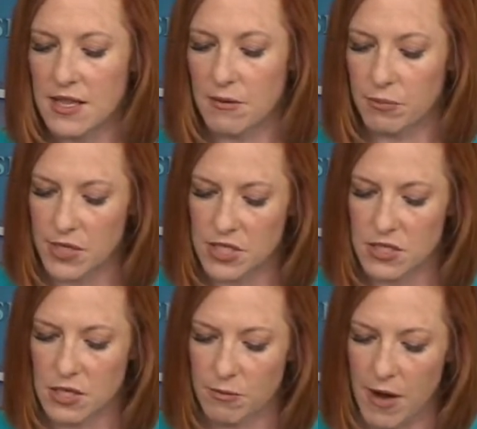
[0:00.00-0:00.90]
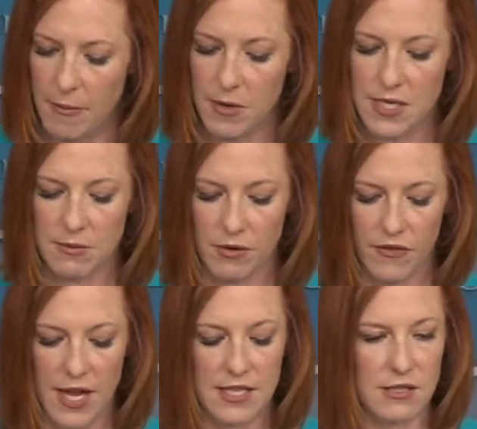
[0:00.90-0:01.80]
that bridges their properties and
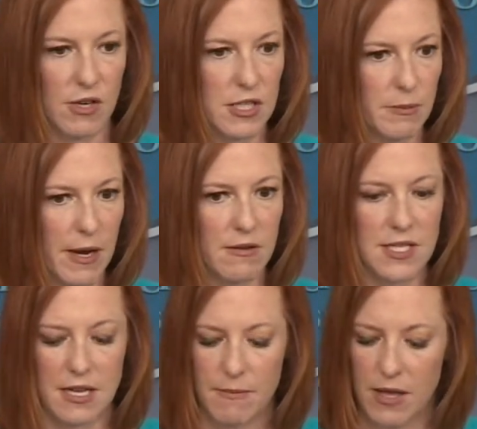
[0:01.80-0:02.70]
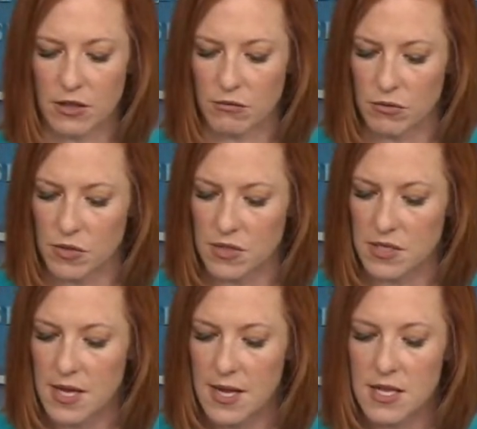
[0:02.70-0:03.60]
provides transparency about the
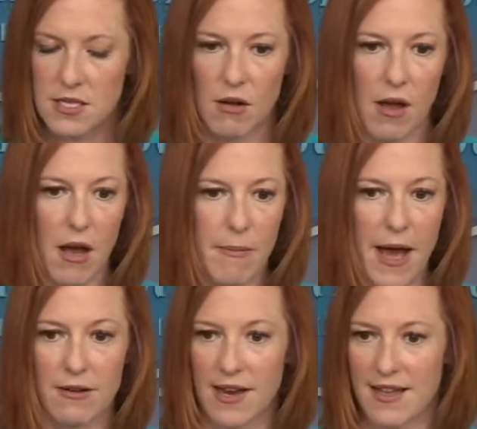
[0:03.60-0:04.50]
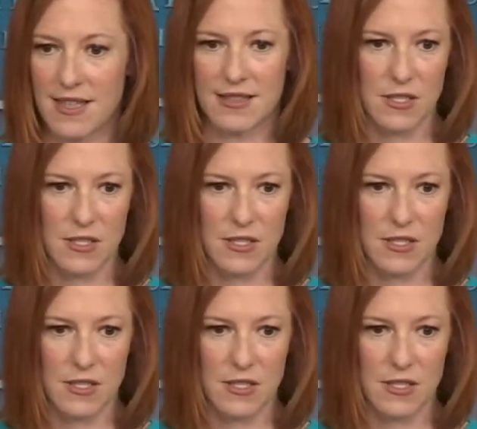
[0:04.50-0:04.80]
rules. So I think